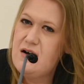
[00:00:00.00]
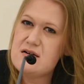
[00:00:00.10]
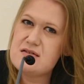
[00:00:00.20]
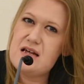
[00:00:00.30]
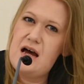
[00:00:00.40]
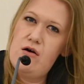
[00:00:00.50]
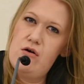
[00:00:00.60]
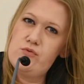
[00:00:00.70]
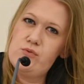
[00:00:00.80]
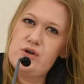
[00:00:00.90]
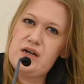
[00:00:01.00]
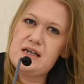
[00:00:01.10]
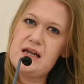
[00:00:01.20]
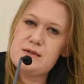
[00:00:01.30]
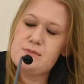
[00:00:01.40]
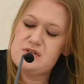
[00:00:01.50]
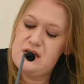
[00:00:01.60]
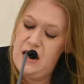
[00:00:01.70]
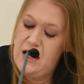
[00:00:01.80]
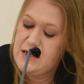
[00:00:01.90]
as their hard-working neighbours
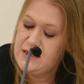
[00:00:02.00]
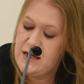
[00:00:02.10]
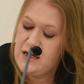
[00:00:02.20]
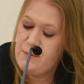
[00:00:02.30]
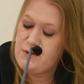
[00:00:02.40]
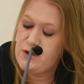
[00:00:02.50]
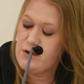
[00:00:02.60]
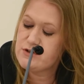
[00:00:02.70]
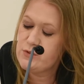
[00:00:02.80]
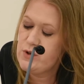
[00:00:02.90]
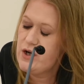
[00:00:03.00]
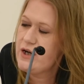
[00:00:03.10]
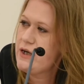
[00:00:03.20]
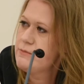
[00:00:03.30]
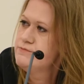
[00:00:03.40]
get up and go to work.